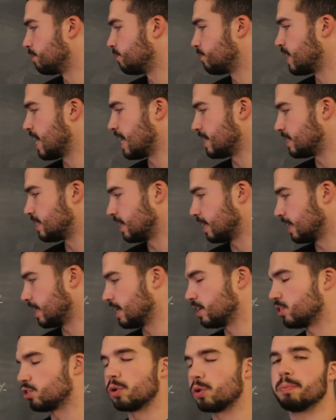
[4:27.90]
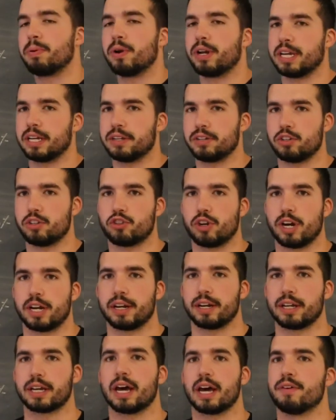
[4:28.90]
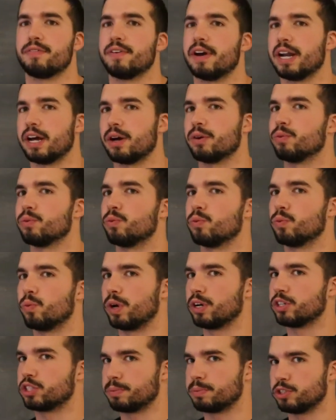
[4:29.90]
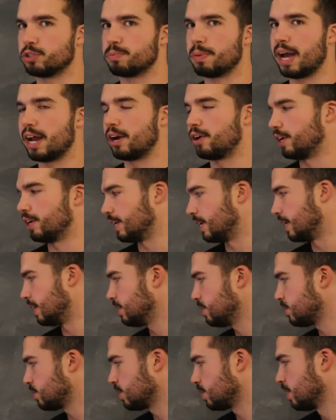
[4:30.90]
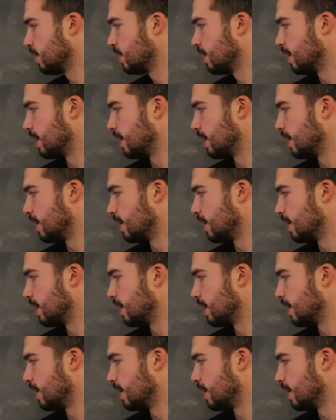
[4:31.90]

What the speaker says: testing this or putting it into training to kind of find out where someone's battery is.